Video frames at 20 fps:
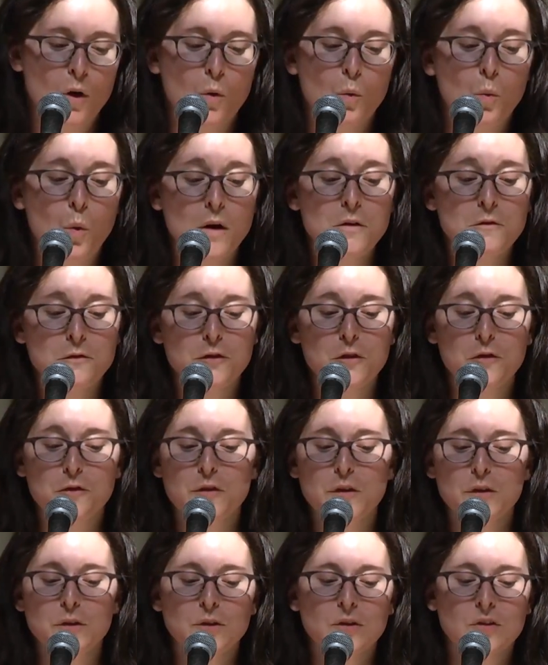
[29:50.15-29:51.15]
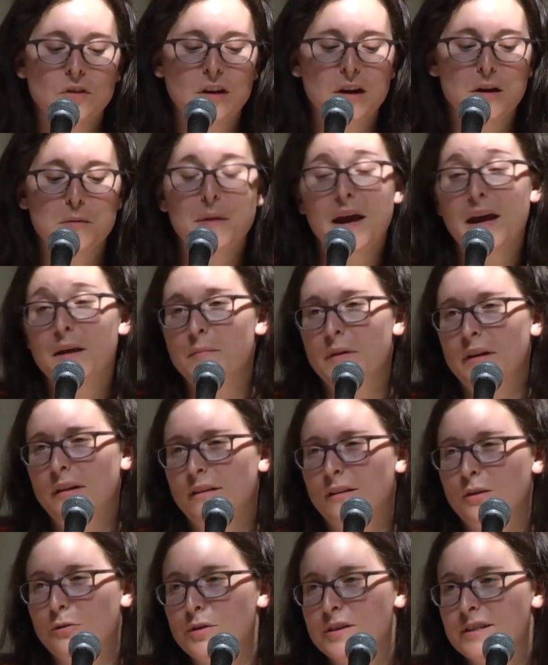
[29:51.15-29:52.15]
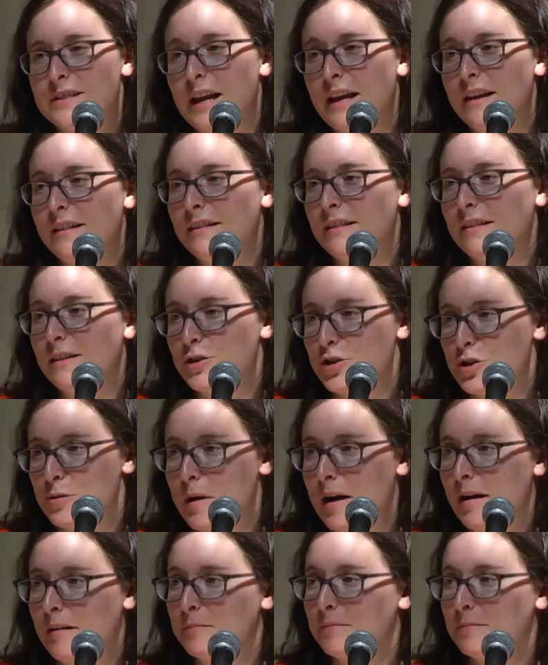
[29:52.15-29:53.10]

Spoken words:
one fulfills the commandment to recite the Shema.